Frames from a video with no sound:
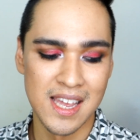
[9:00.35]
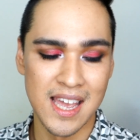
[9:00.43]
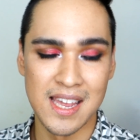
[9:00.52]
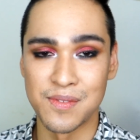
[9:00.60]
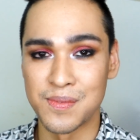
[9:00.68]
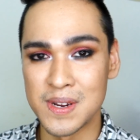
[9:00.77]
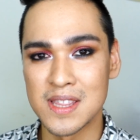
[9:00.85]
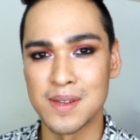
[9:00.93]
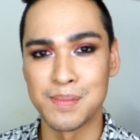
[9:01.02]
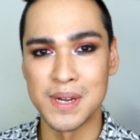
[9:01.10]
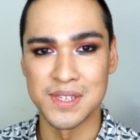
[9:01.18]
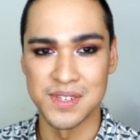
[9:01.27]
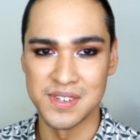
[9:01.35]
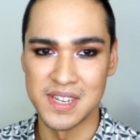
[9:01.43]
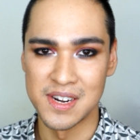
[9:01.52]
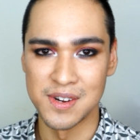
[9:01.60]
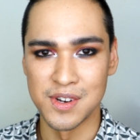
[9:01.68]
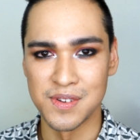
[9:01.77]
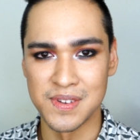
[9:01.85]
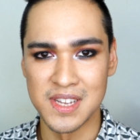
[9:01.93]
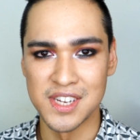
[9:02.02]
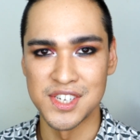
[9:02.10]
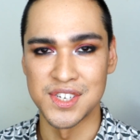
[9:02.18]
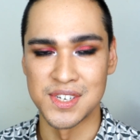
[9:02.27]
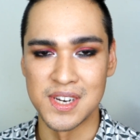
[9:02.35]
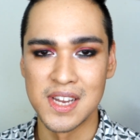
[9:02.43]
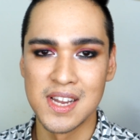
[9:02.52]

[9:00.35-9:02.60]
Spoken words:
and ring the bell so you get a notification.